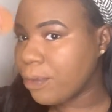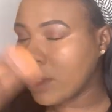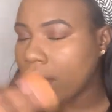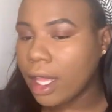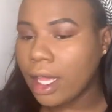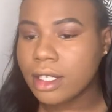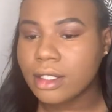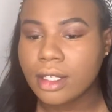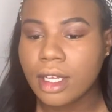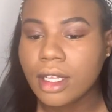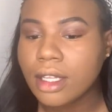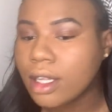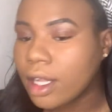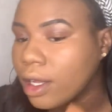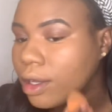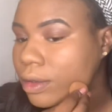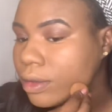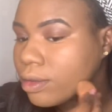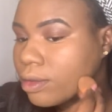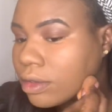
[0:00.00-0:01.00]
As y'all
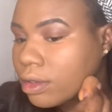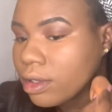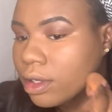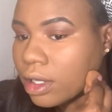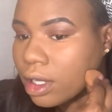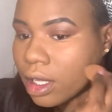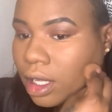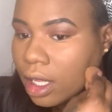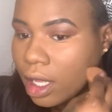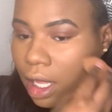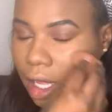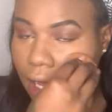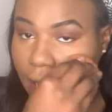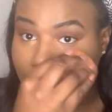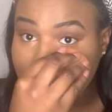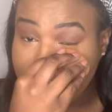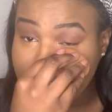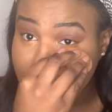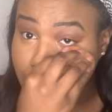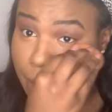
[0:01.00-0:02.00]
know,
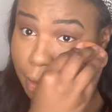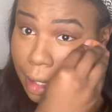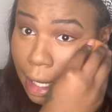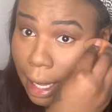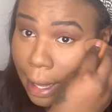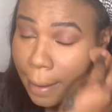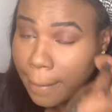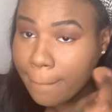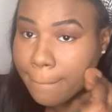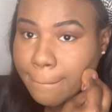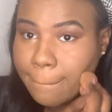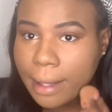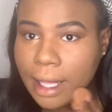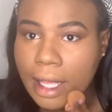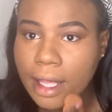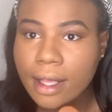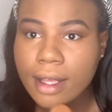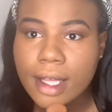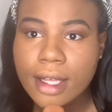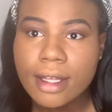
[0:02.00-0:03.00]
I do not
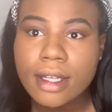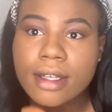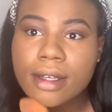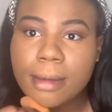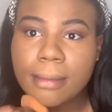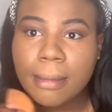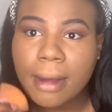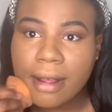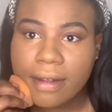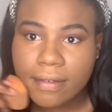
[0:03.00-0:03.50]
bake my